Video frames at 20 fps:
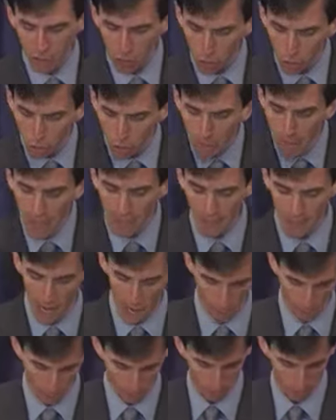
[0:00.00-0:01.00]
and expanded
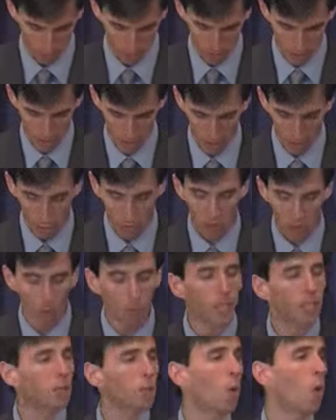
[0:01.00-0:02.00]
options so that
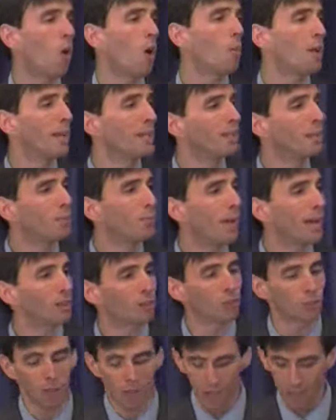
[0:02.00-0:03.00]
we can all make the
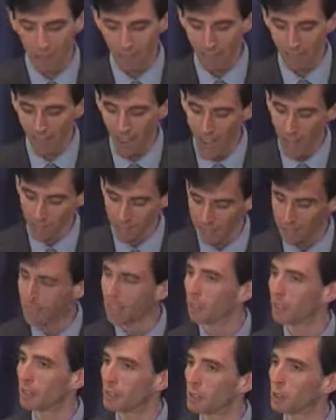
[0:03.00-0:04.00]
best
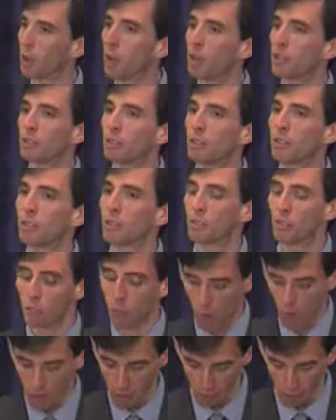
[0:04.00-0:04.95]
voluntary choices for